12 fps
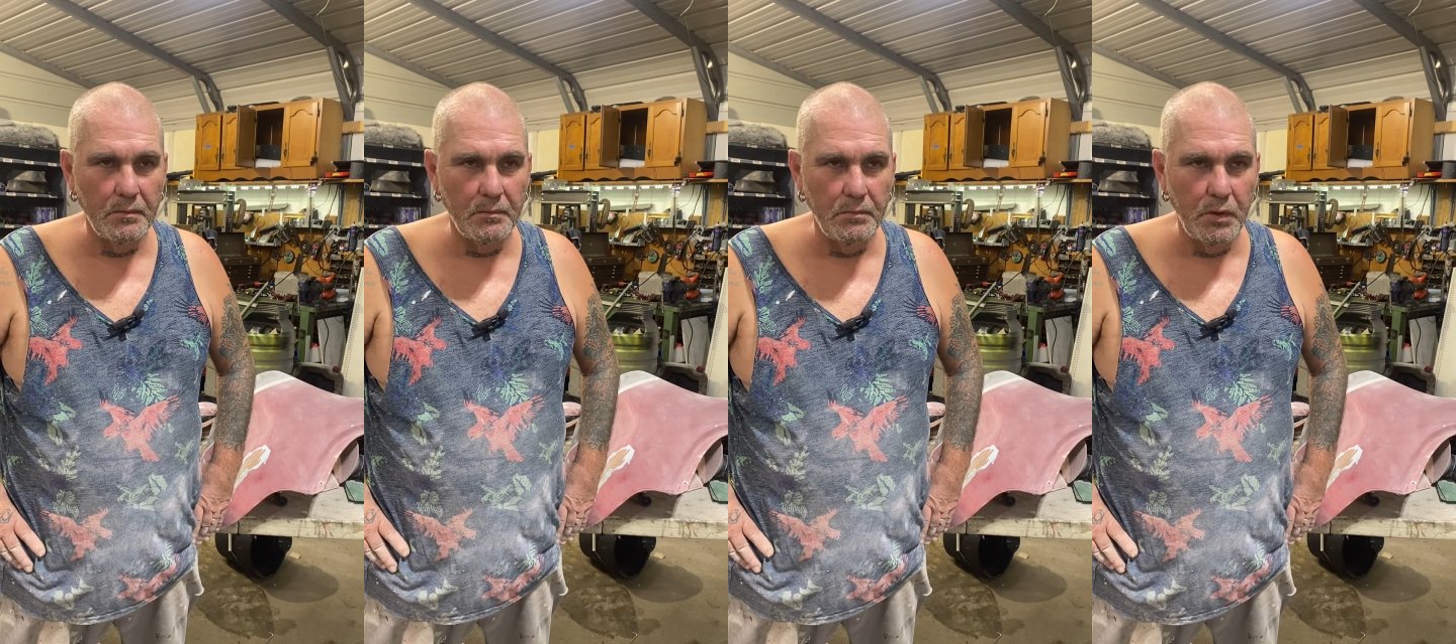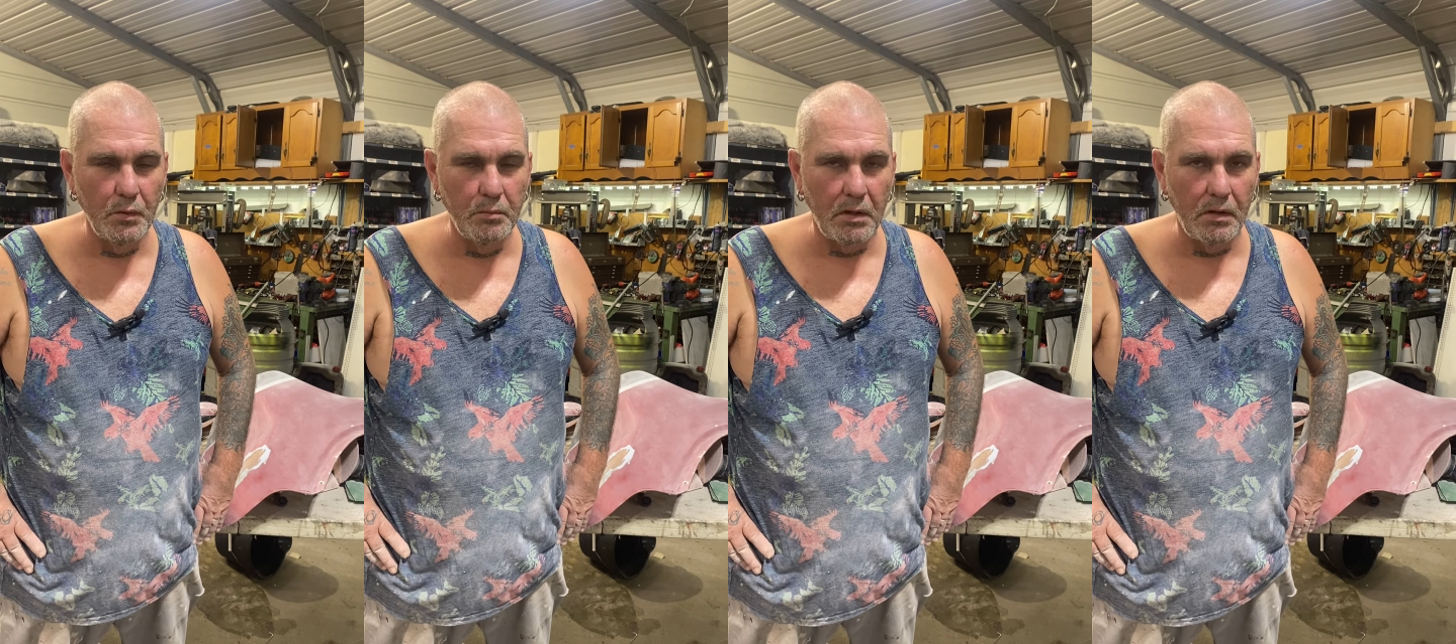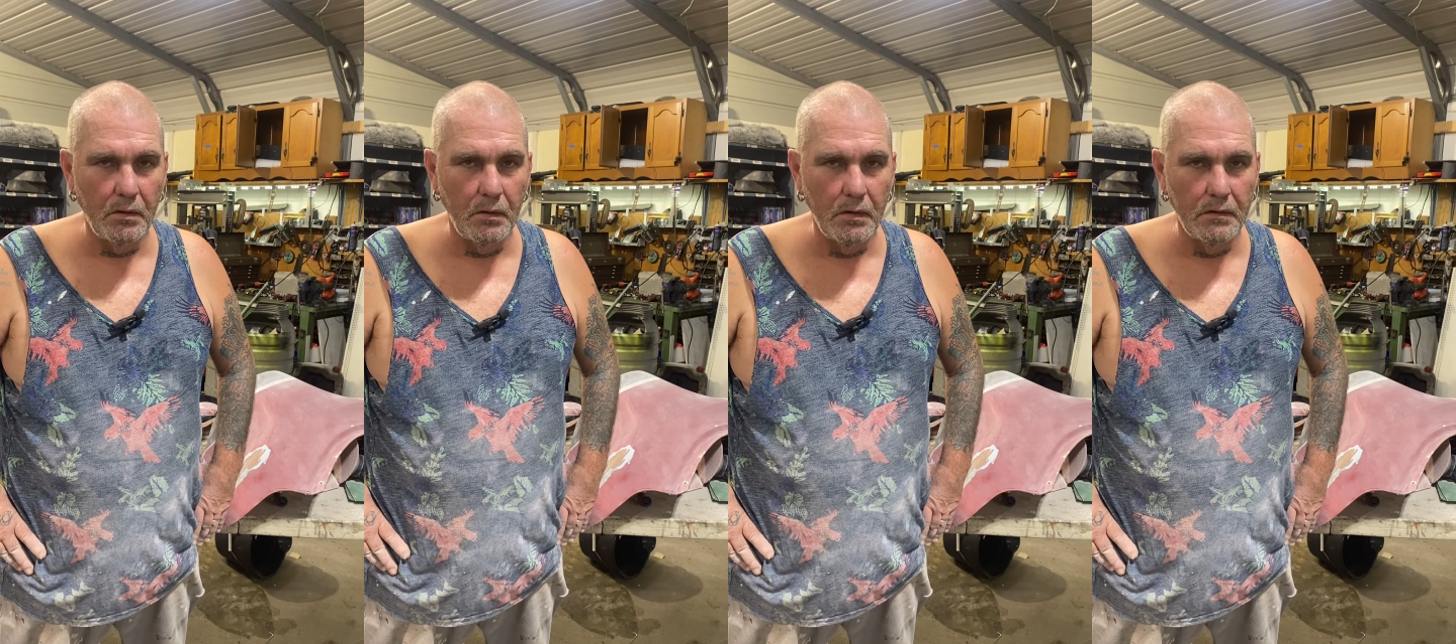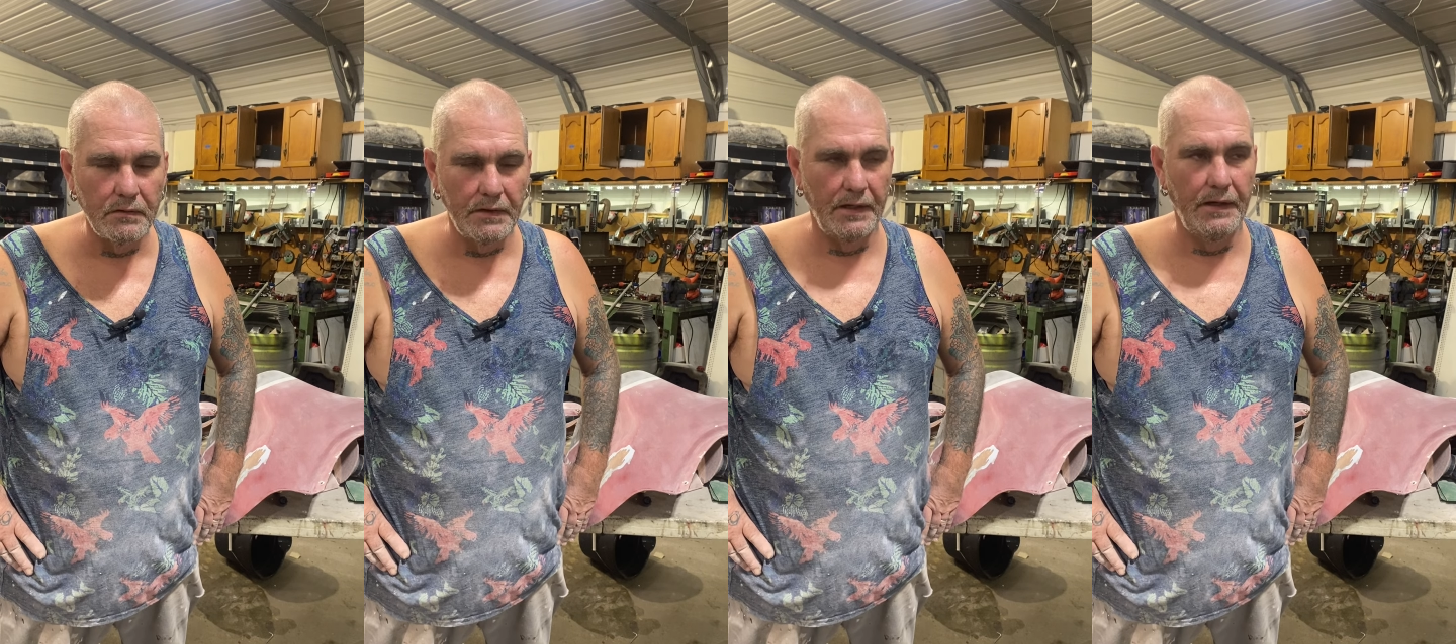blue pearl
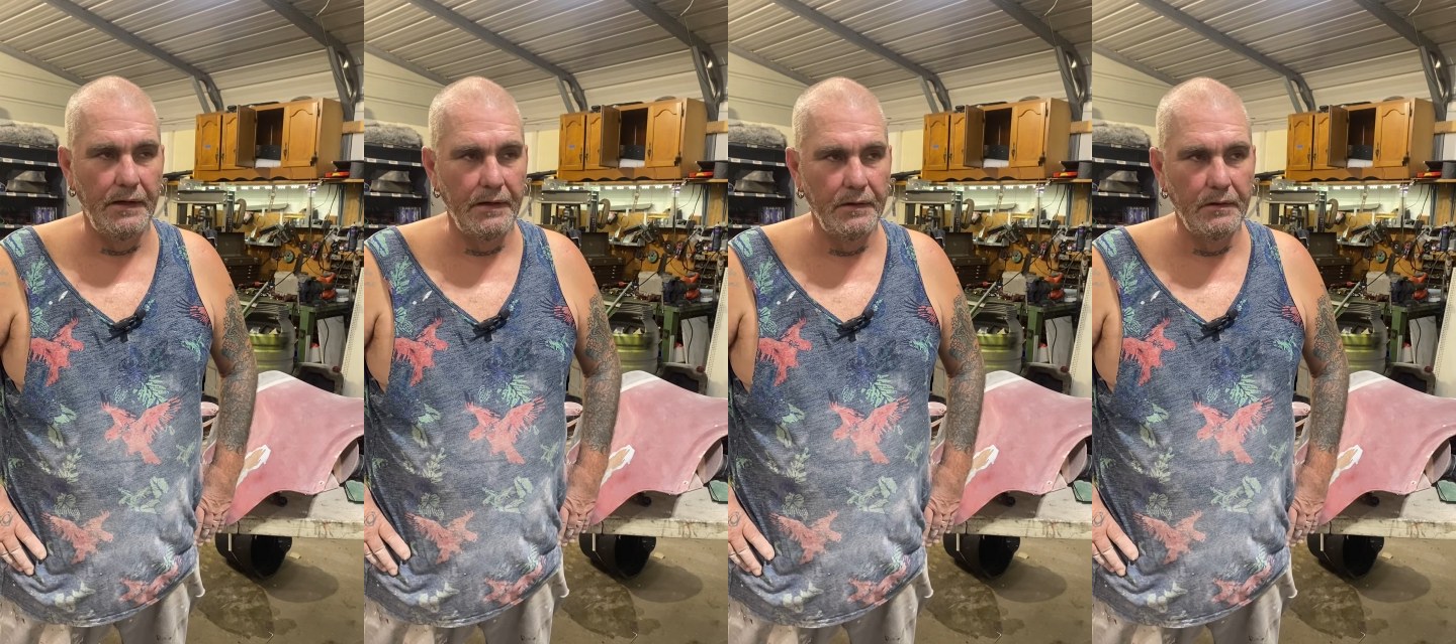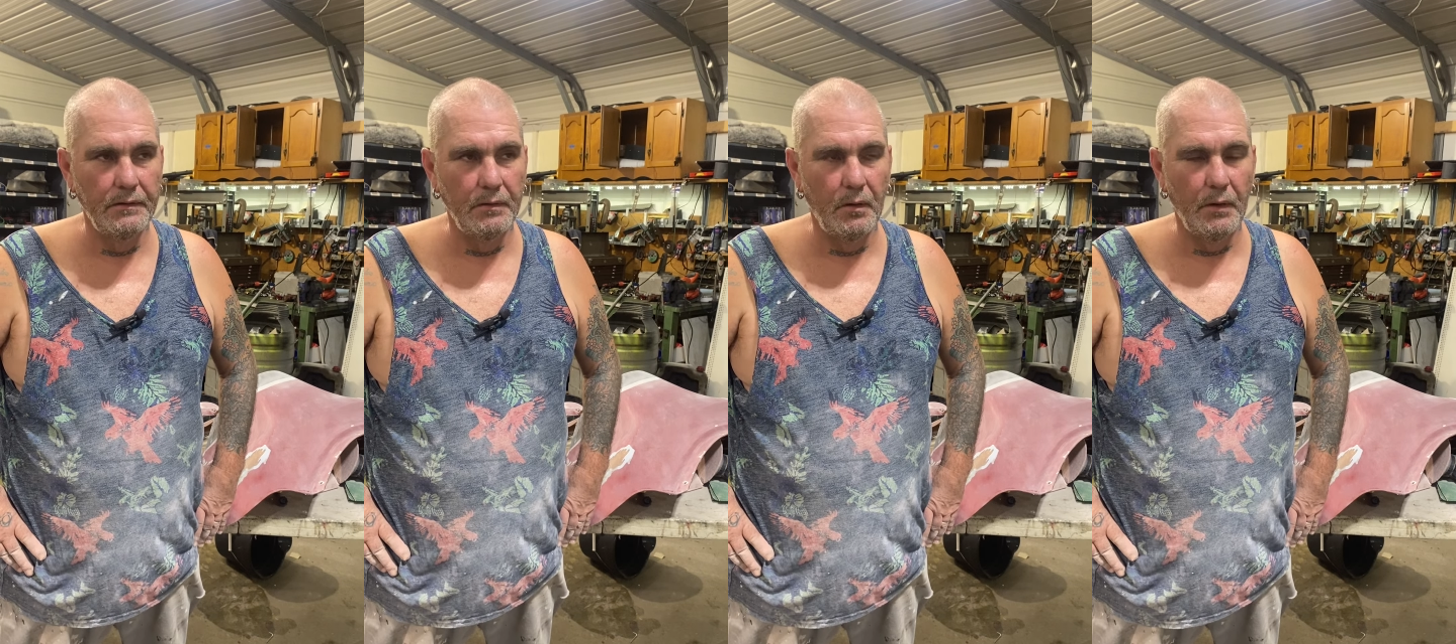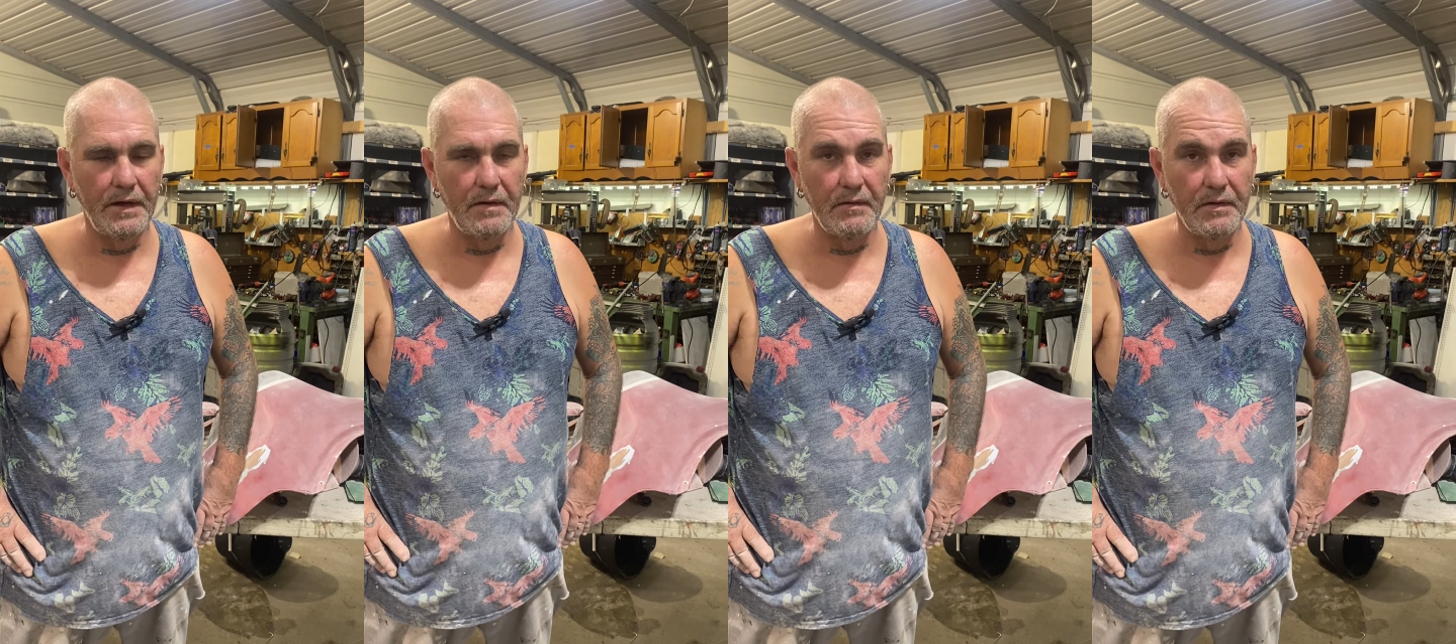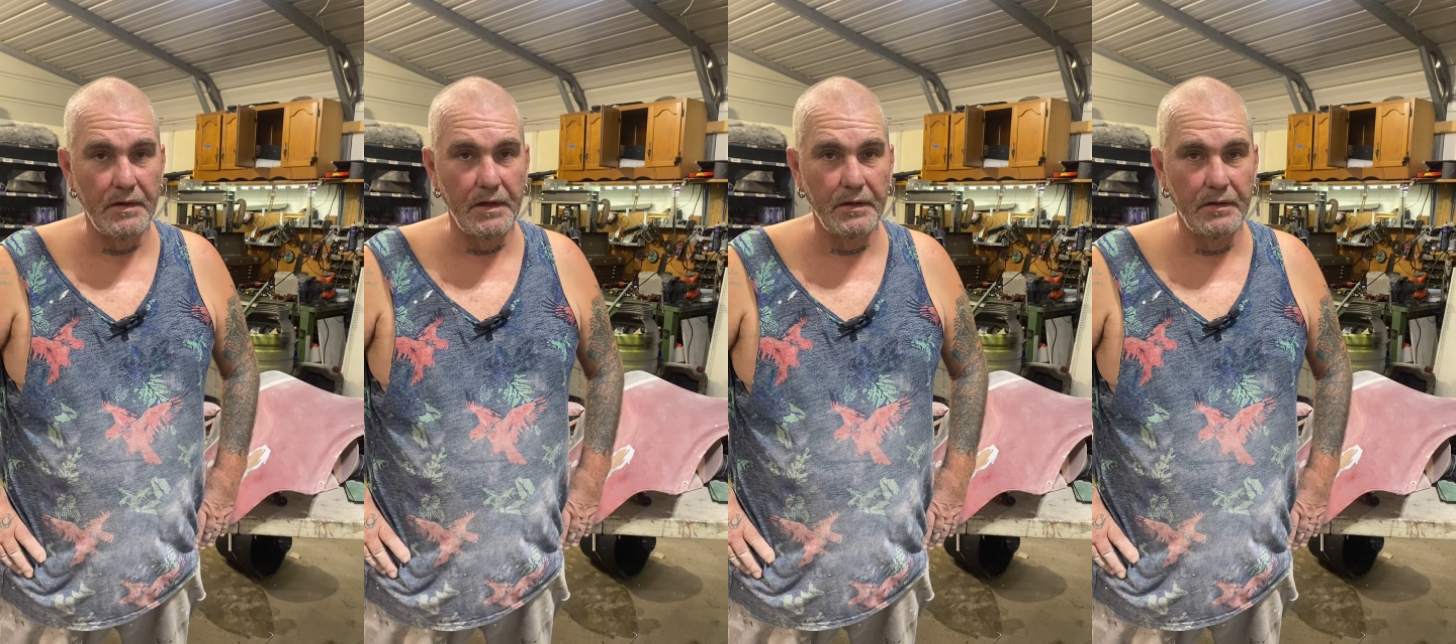overlay on
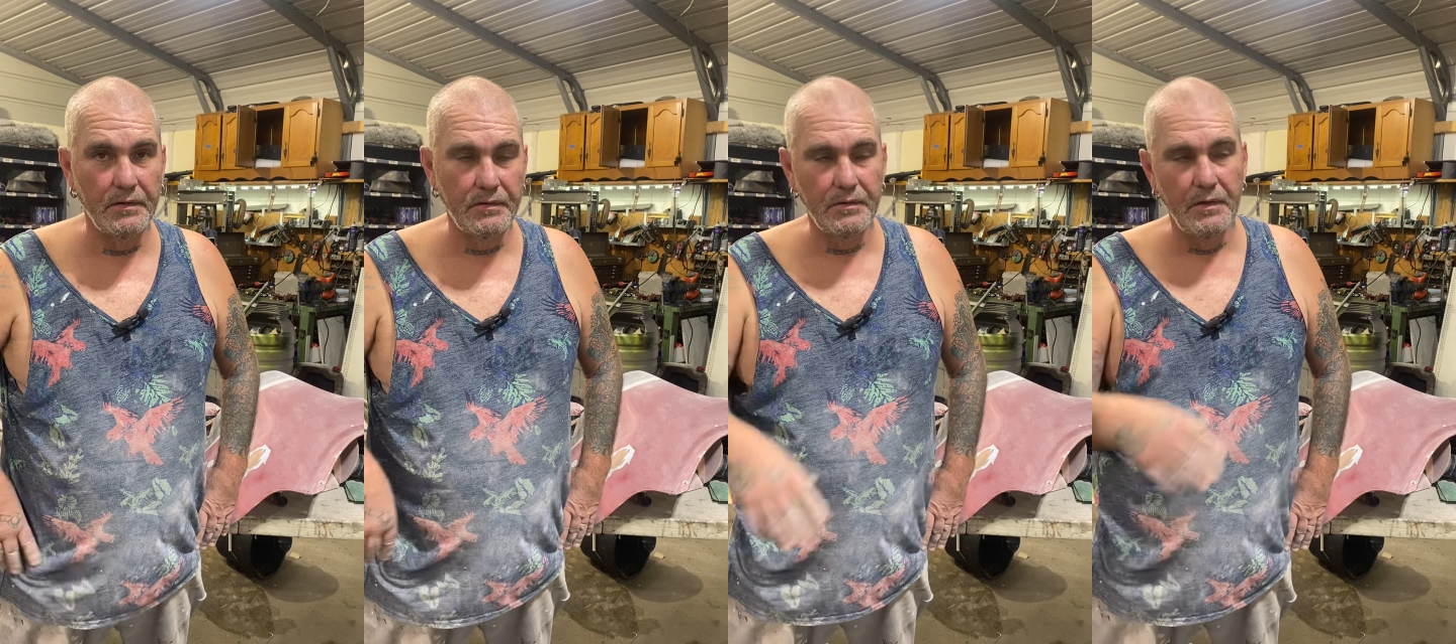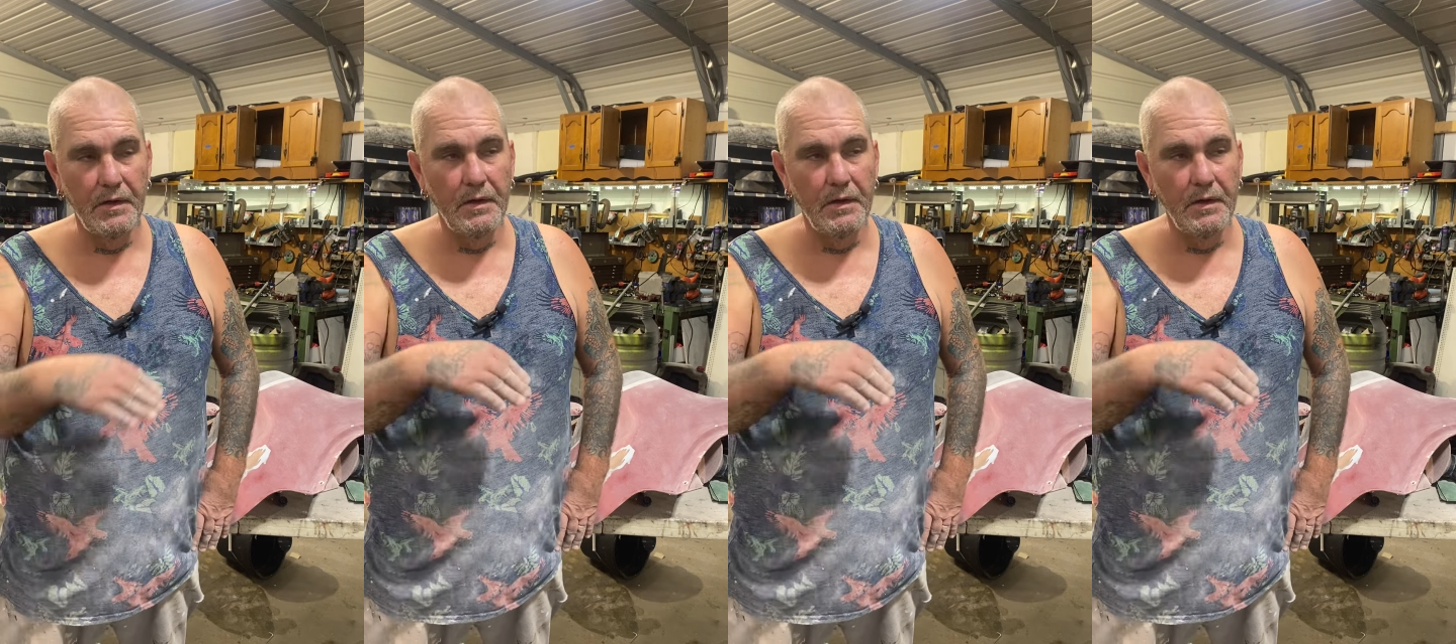everything because